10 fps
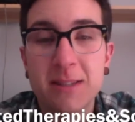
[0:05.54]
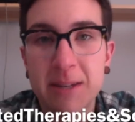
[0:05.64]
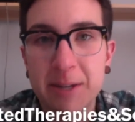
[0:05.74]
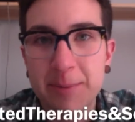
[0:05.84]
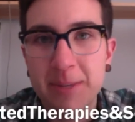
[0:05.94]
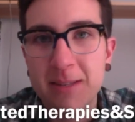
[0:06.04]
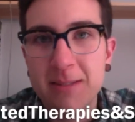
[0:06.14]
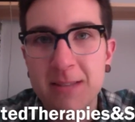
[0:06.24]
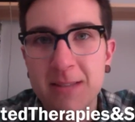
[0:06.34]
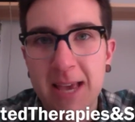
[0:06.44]

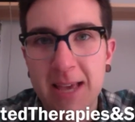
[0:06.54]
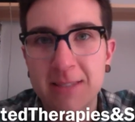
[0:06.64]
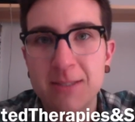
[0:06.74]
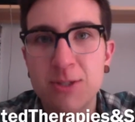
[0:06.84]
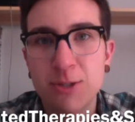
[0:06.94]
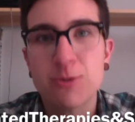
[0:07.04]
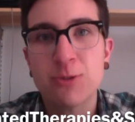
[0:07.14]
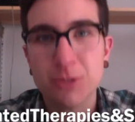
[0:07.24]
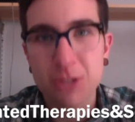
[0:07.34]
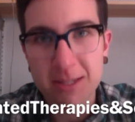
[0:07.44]
therapies and social
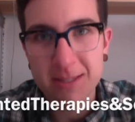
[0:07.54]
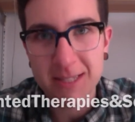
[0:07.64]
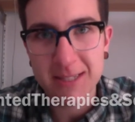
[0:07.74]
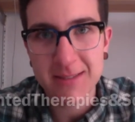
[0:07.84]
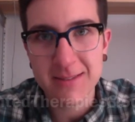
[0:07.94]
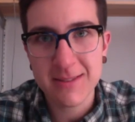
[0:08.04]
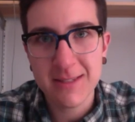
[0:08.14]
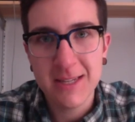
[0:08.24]
justice.